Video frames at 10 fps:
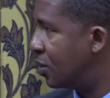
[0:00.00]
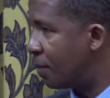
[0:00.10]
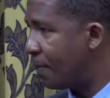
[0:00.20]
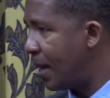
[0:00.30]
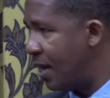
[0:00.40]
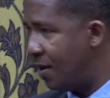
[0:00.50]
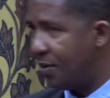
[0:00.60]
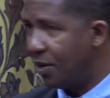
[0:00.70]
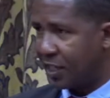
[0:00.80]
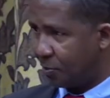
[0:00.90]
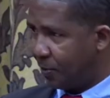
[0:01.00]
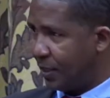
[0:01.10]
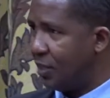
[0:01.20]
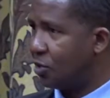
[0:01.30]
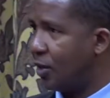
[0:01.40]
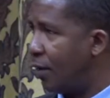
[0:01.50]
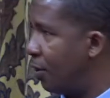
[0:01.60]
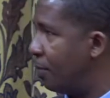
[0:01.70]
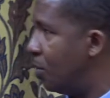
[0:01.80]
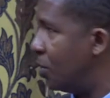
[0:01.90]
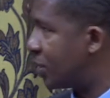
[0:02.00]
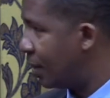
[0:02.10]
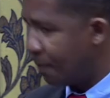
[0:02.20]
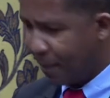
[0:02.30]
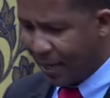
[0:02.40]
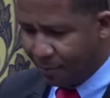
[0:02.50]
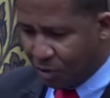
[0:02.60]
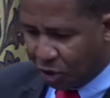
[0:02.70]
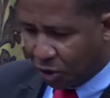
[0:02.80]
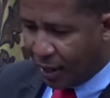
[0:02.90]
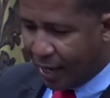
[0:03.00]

It's not my area of expertise, so I'll not boast about it, but I'm sure I